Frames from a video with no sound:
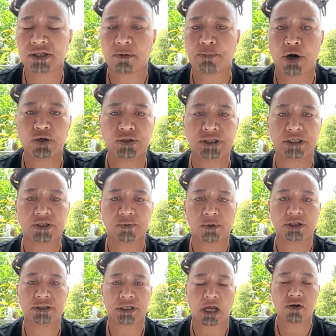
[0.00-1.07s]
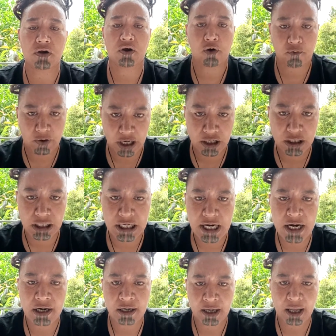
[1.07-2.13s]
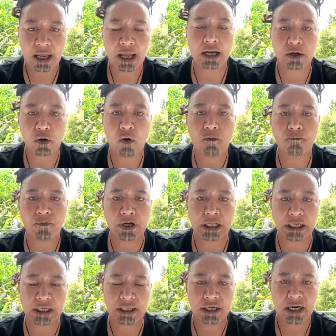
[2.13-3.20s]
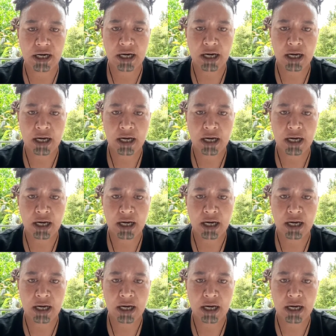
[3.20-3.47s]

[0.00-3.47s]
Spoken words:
the process was done correctly and lawfully.